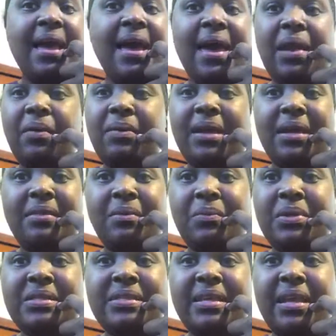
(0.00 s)
I don't like the
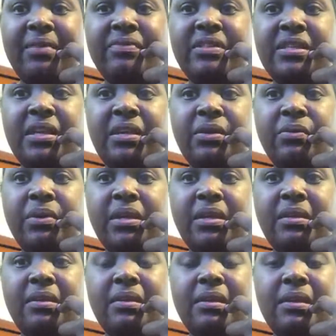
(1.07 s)
ones that have jello in it.